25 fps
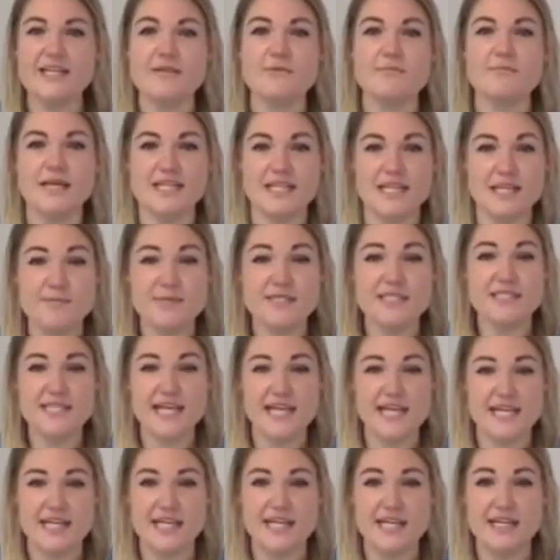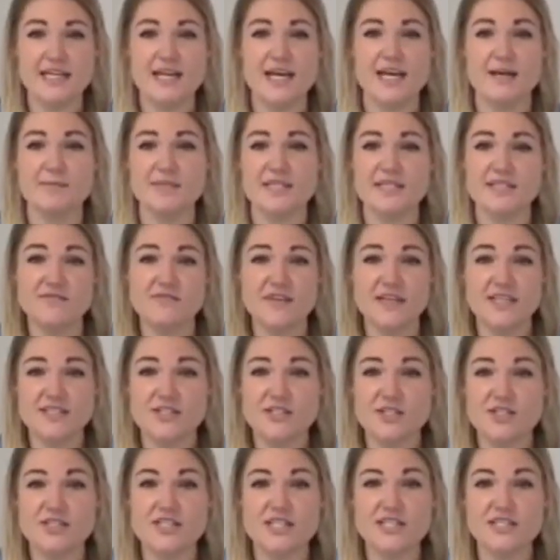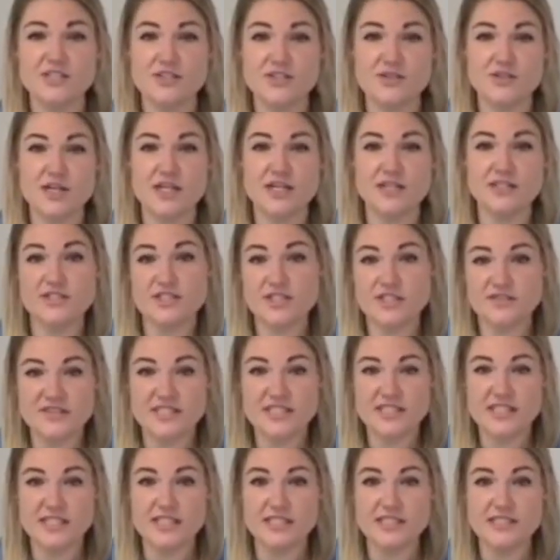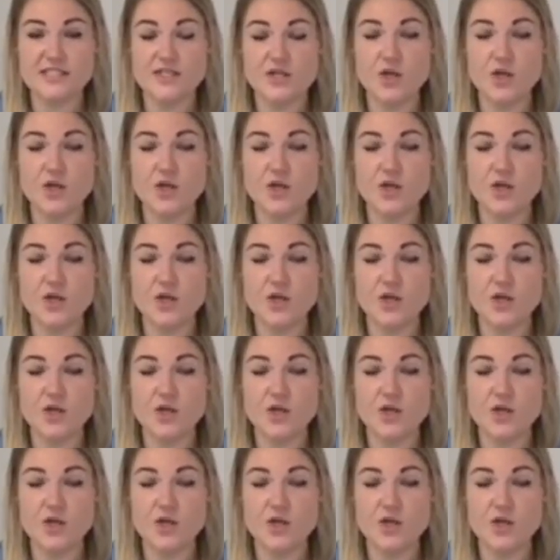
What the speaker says: My name is Dana. I'm the advice nurse at Student Health Services.